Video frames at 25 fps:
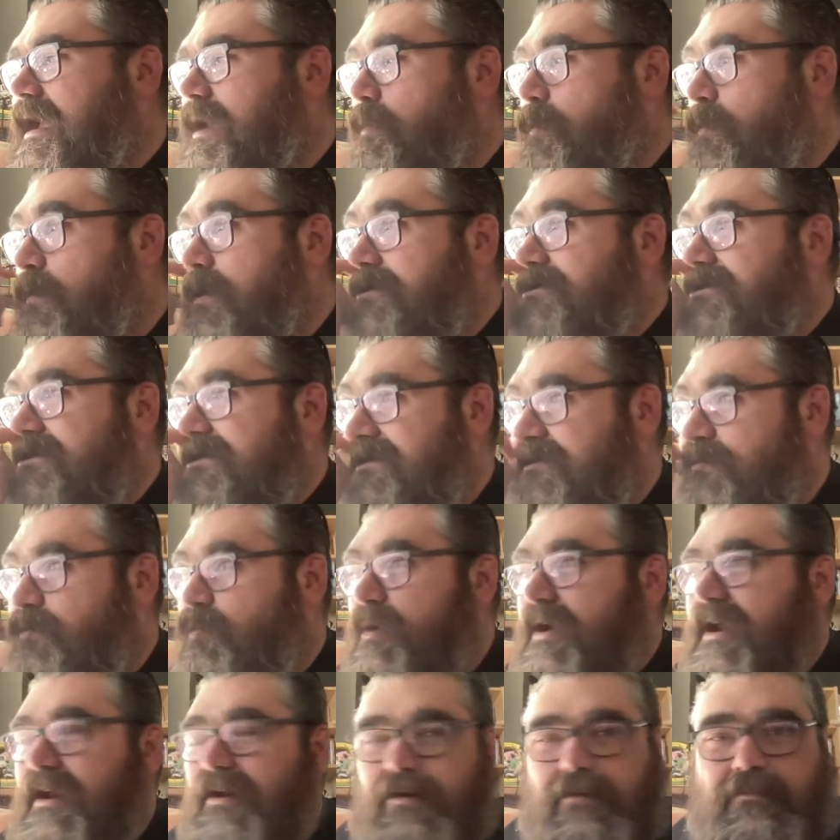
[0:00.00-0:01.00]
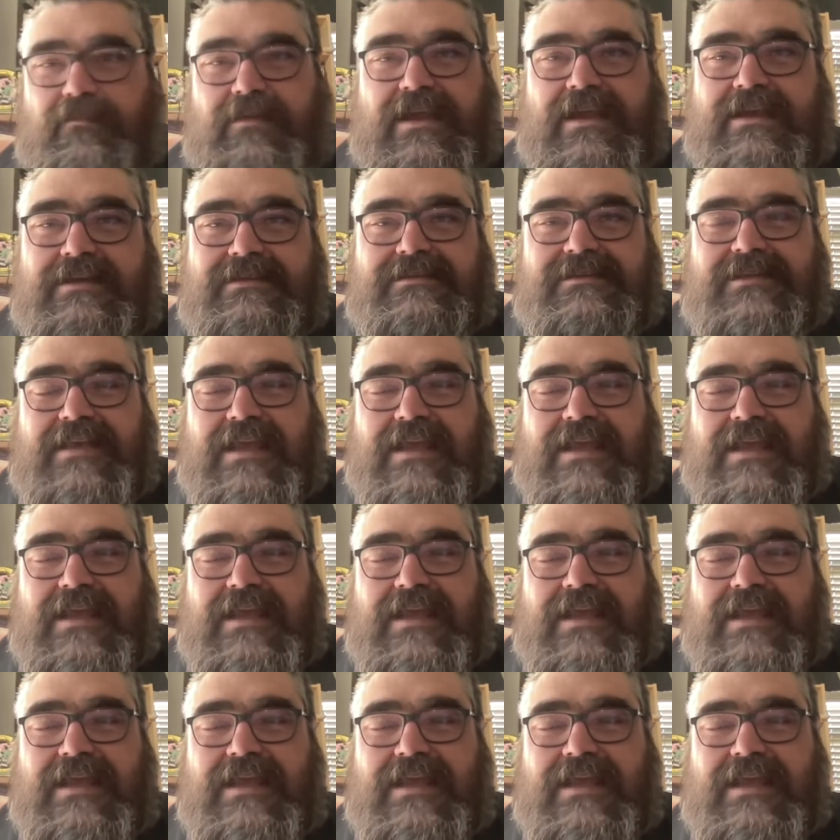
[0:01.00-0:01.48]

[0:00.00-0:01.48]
which is weird because